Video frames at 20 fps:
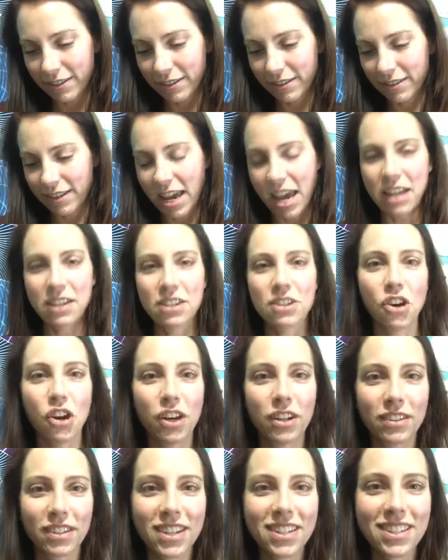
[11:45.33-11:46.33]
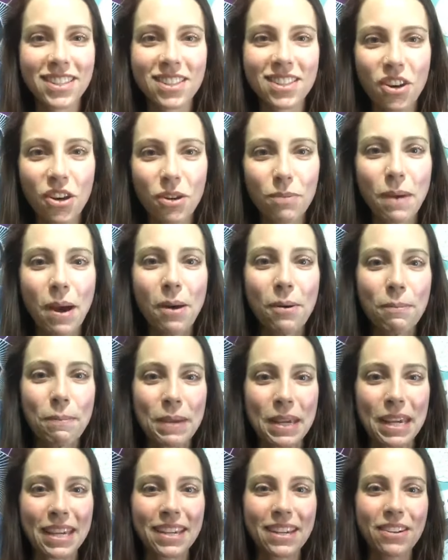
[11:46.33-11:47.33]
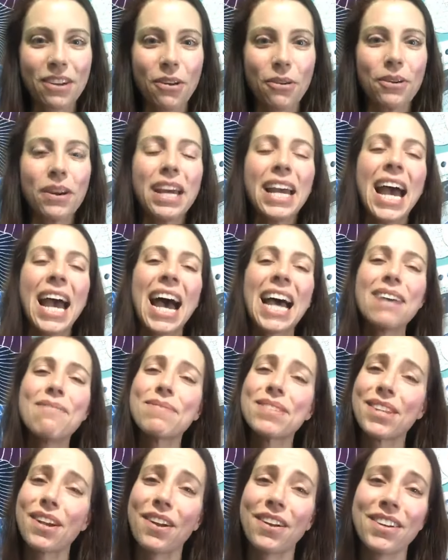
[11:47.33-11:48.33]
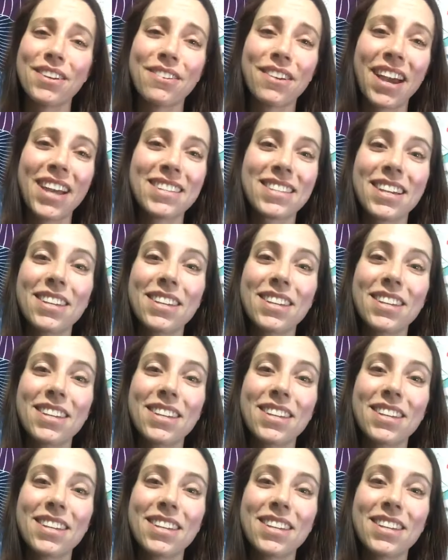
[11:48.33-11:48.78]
end on, because it's all about me, I'm sorry, you guys.